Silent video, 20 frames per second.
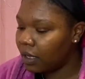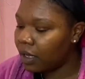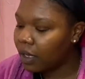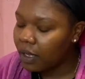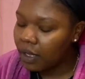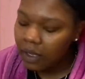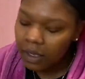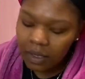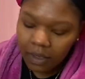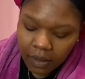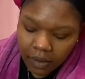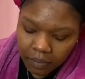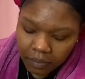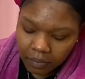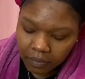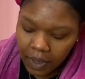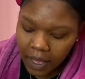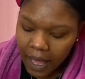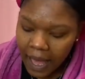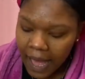I
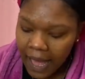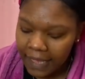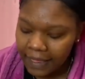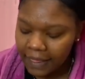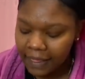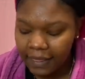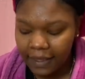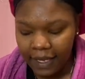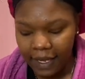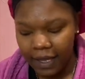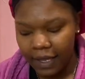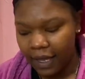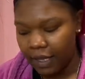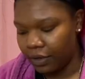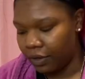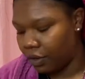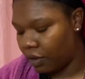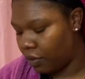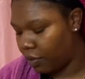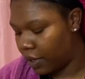think I
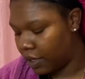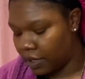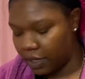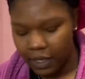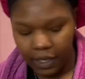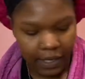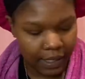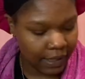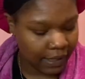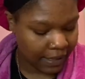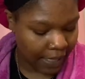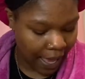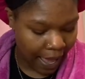know what it is.